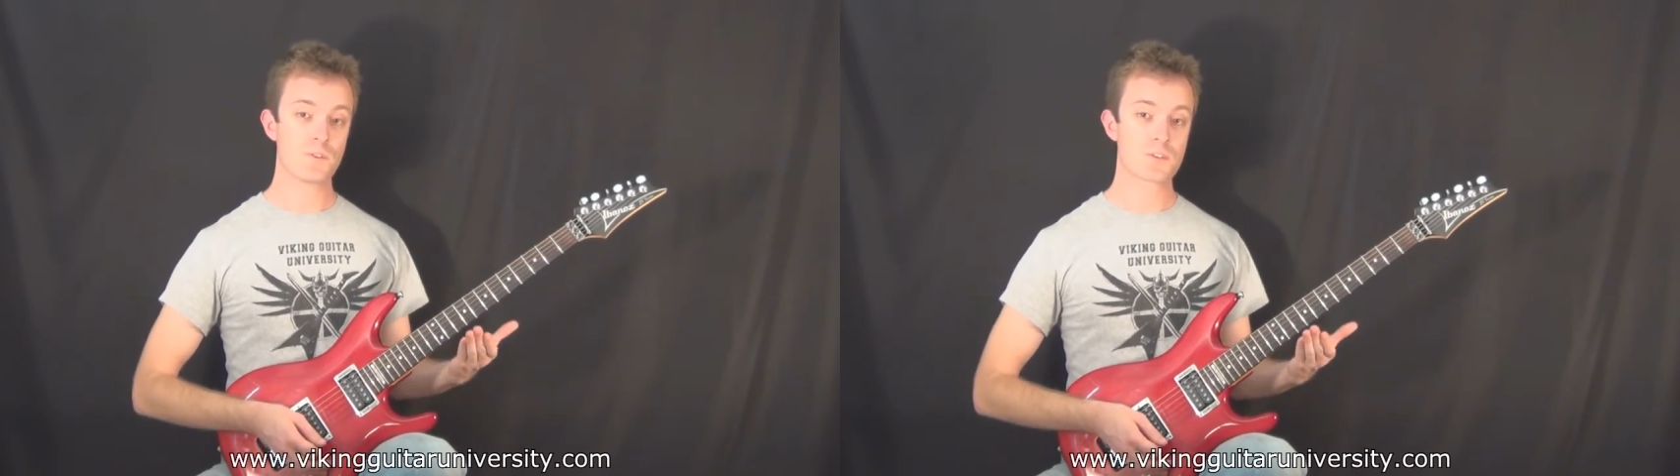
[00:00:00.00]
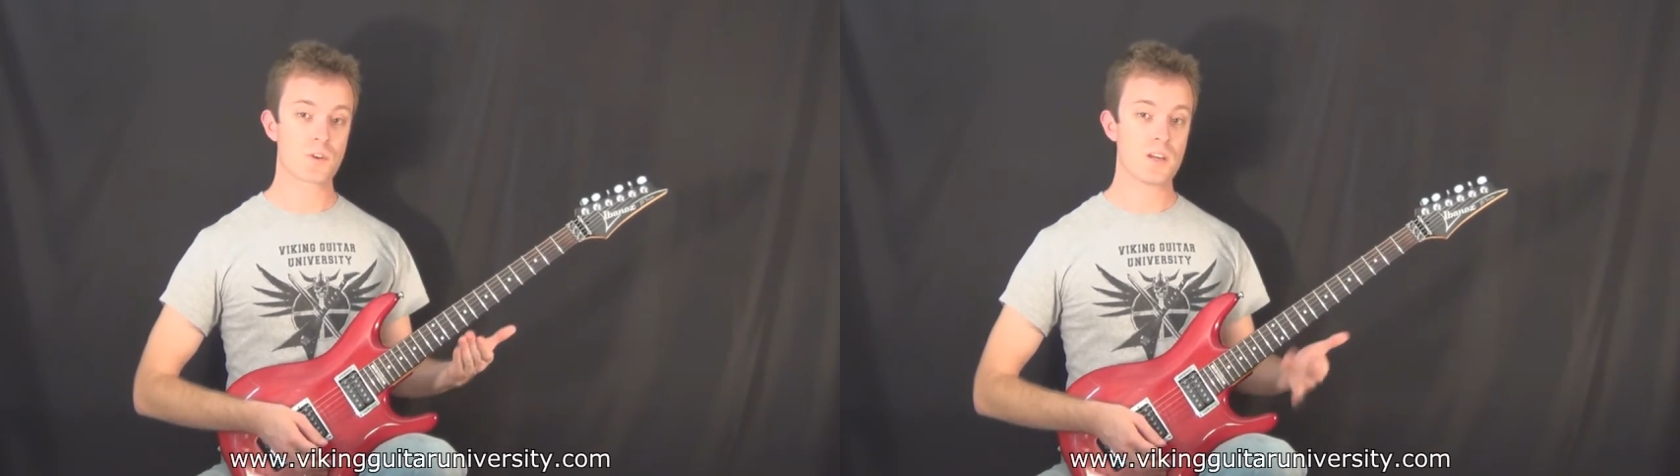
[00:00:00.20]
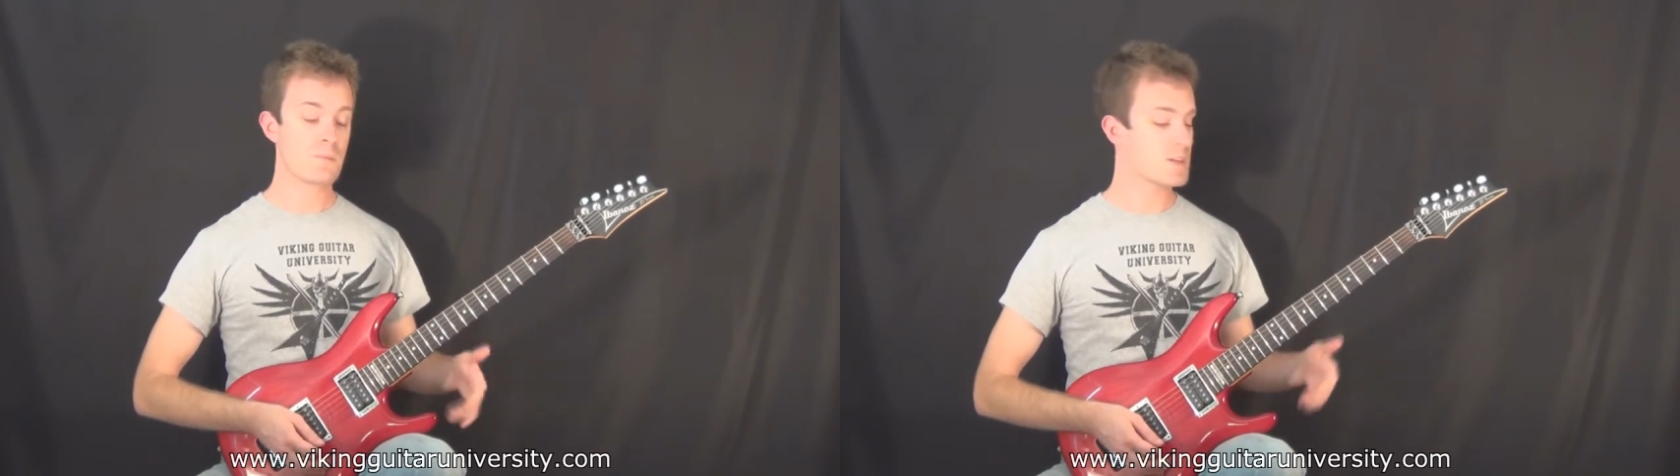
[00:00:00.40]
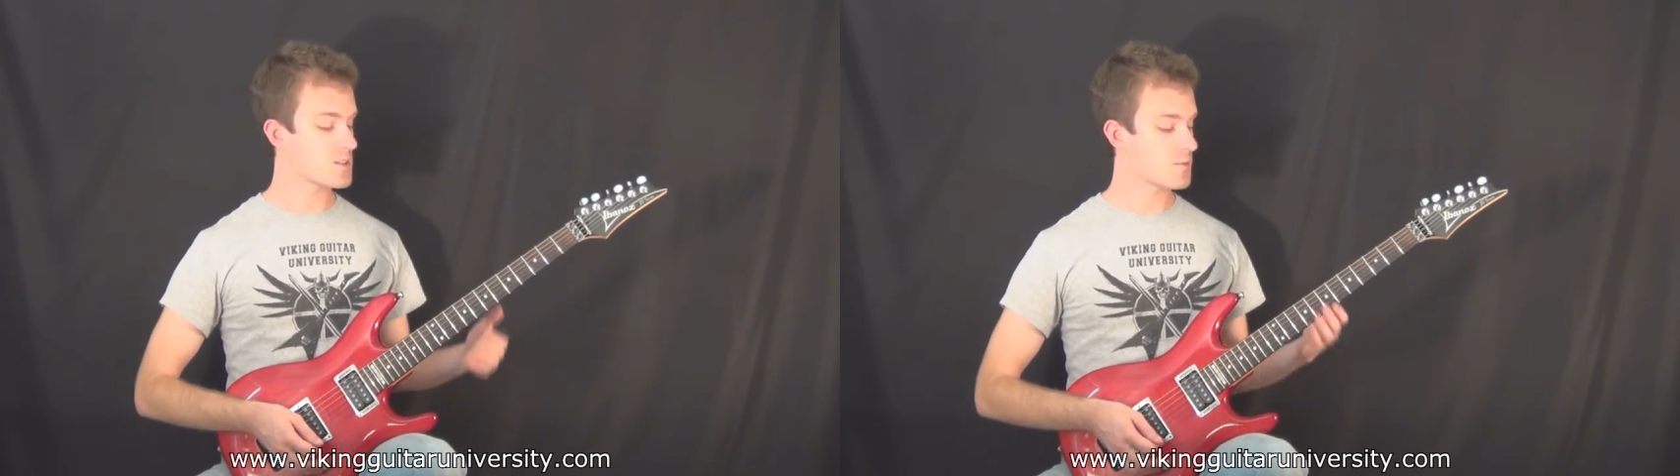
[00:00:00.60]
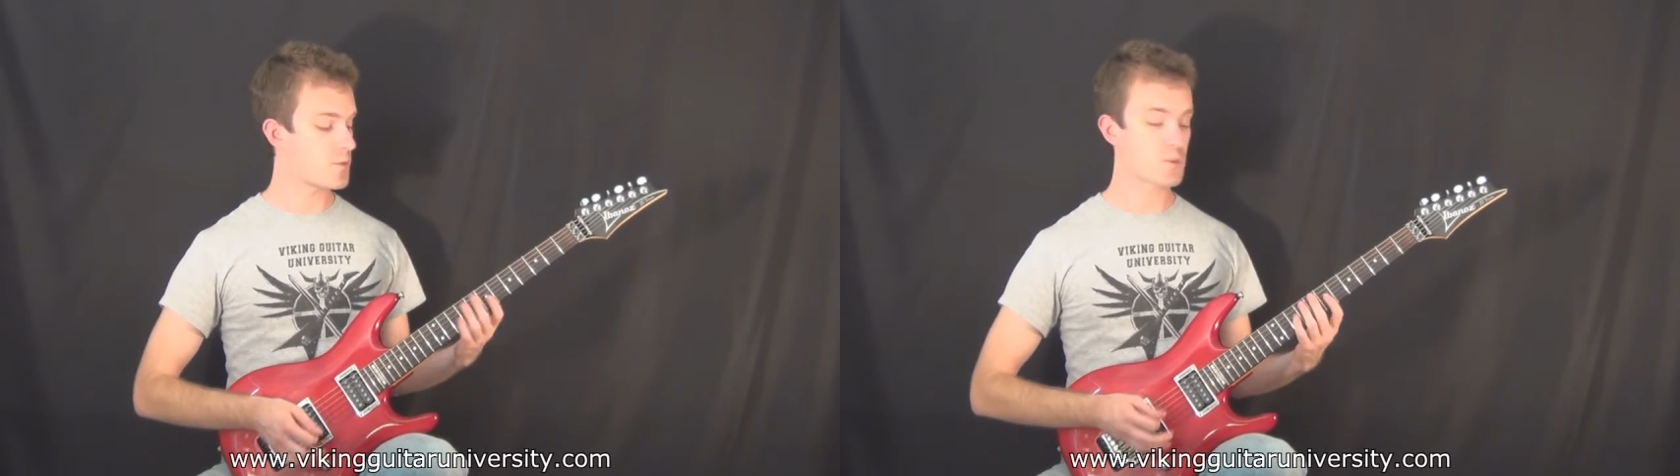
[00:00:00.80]
is great
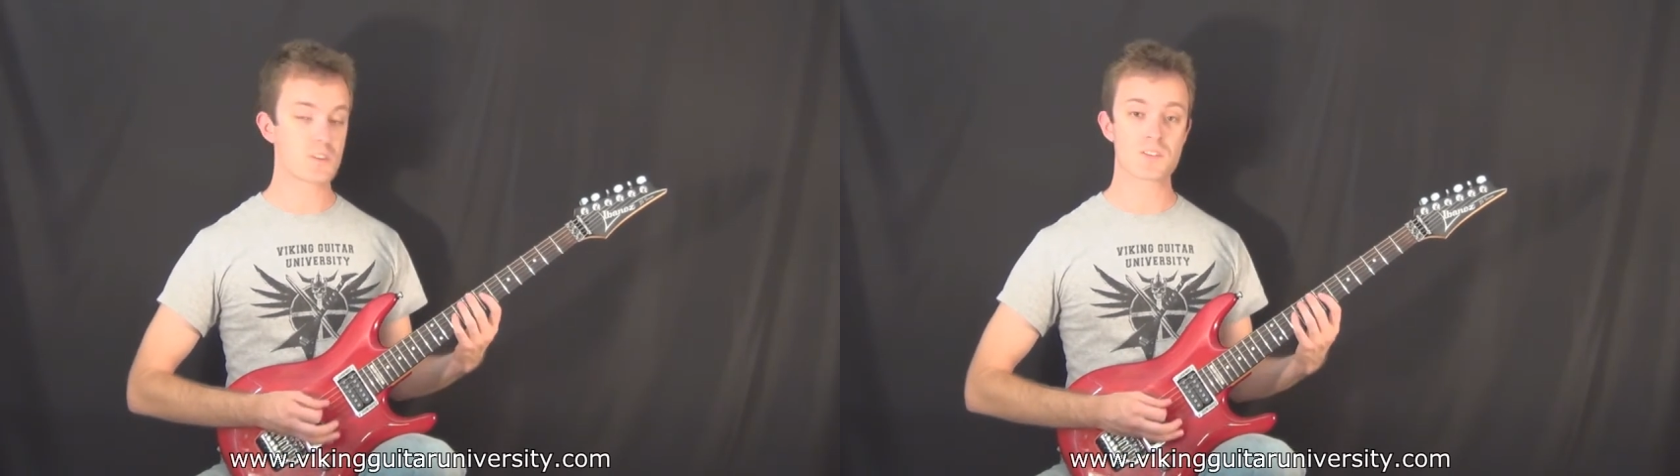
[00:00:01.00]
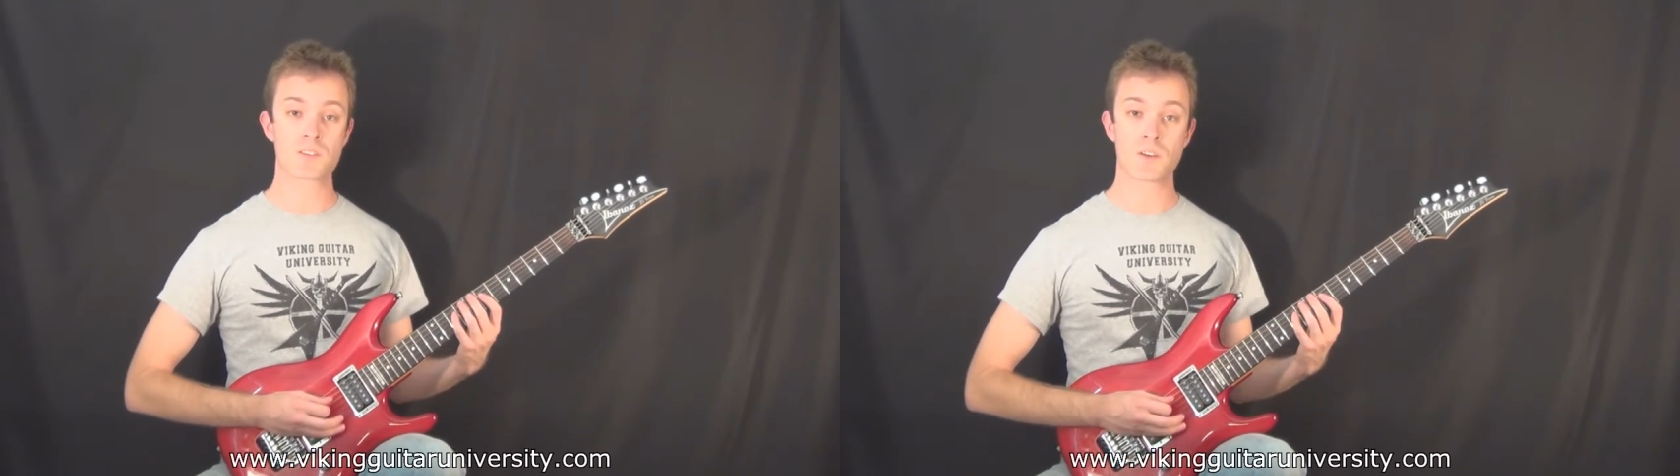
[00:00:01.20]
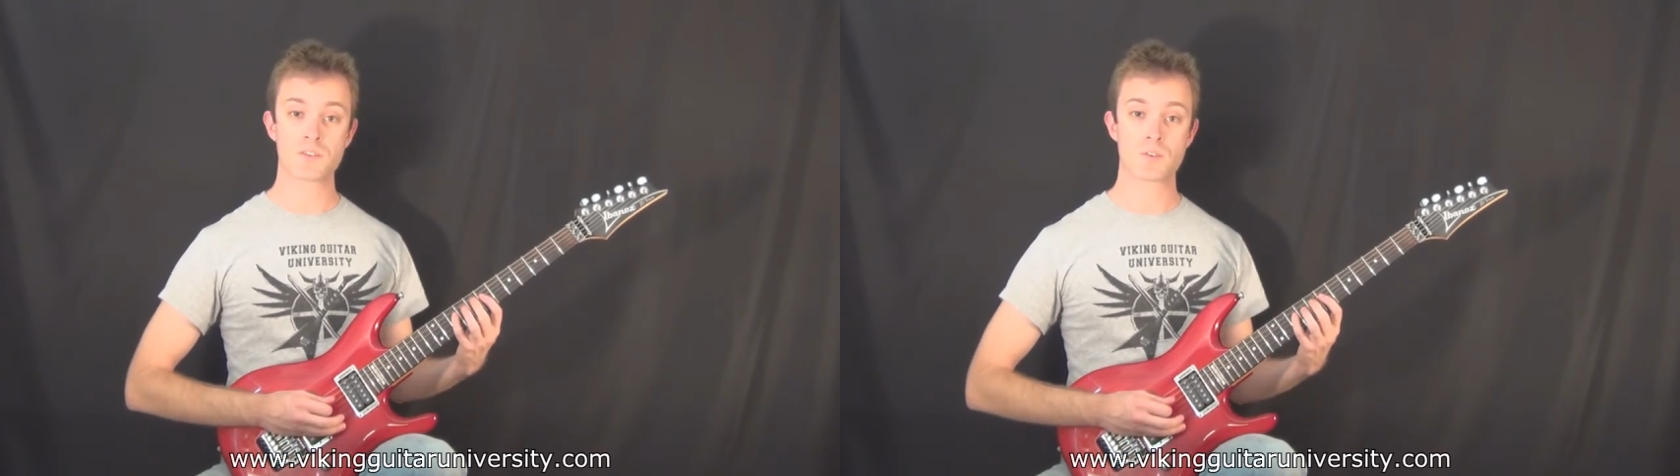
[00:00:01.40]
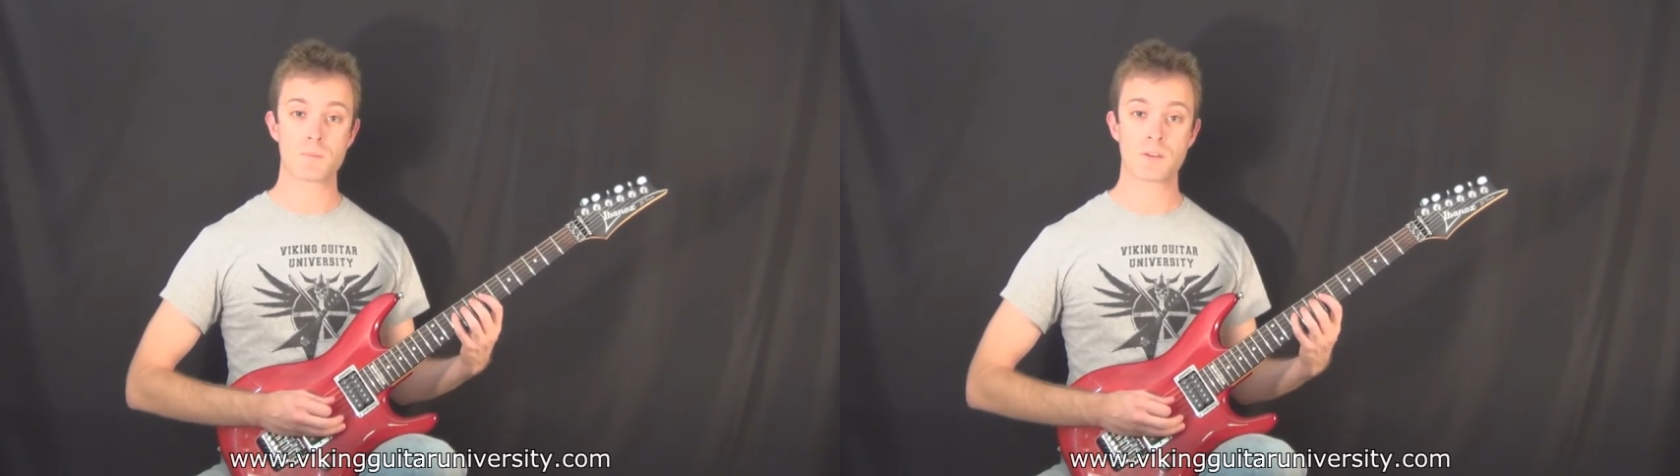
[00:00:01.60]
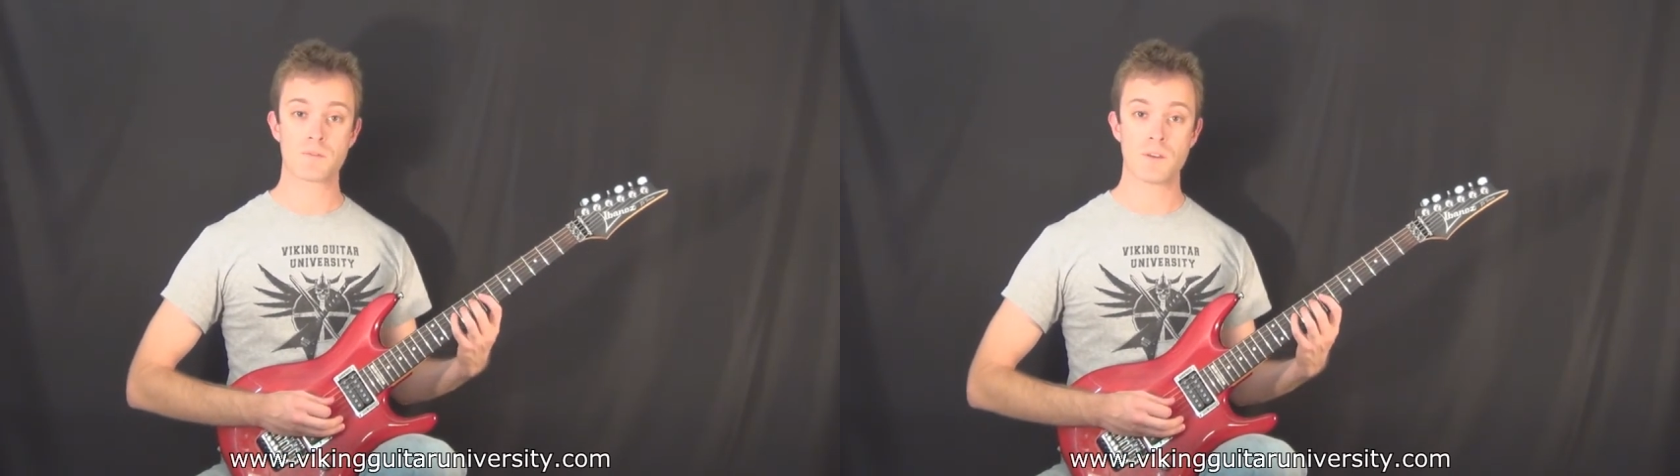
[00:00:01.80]
because it focuses on
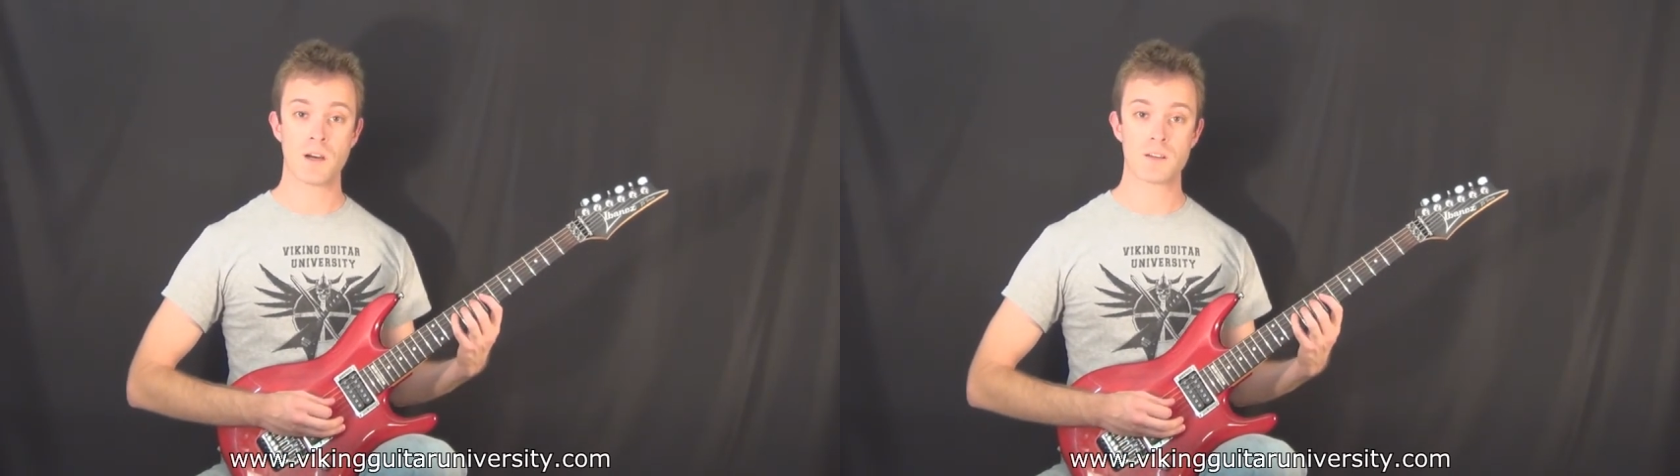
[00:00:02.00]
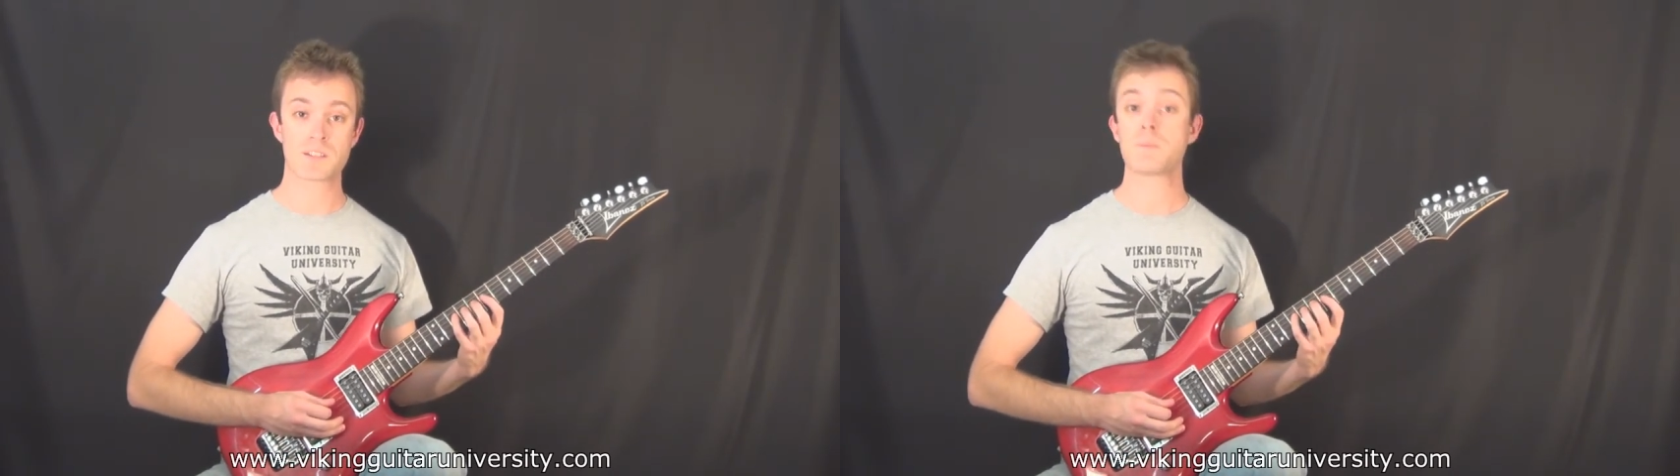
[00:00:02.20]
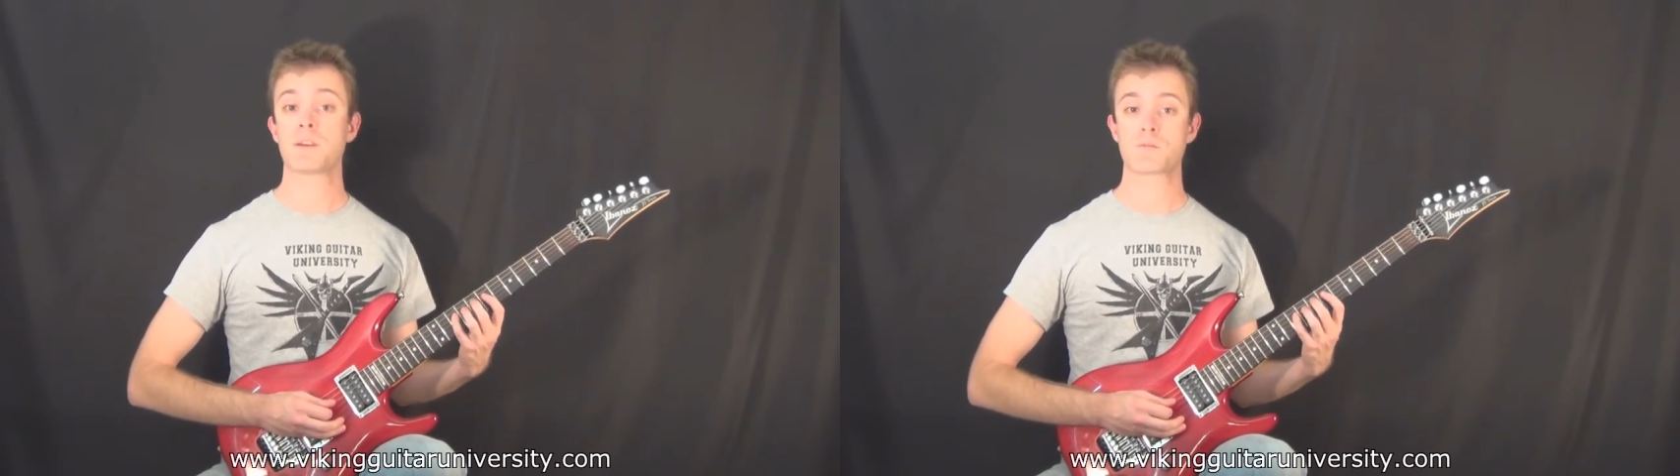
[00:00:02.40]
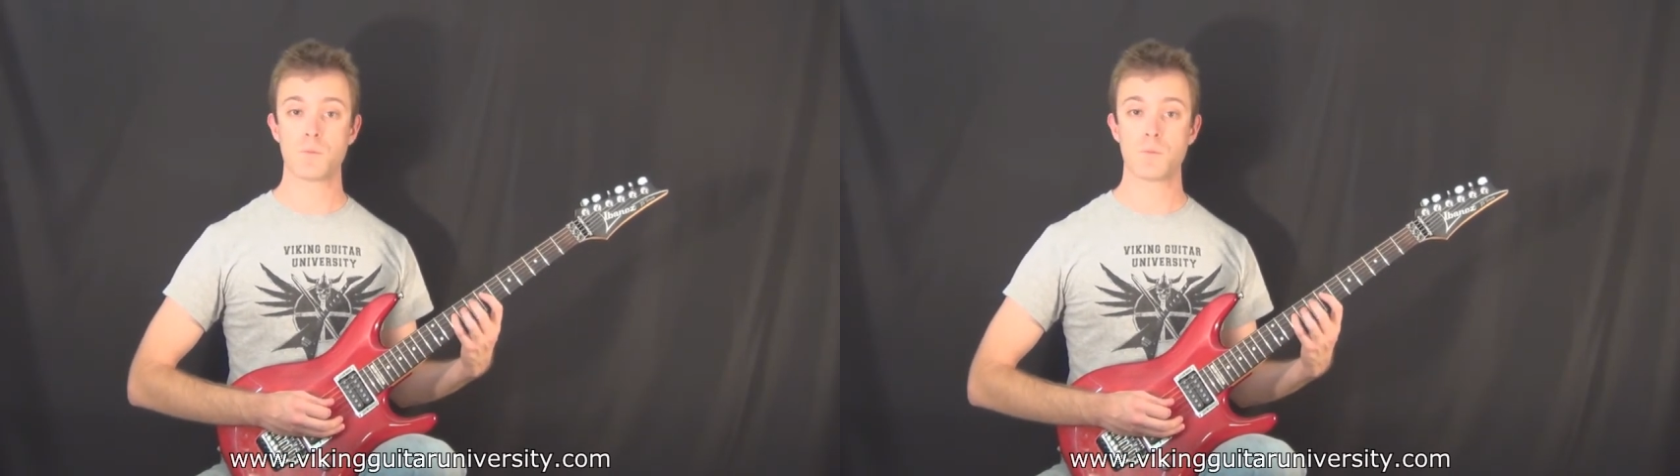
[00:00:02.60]
skipping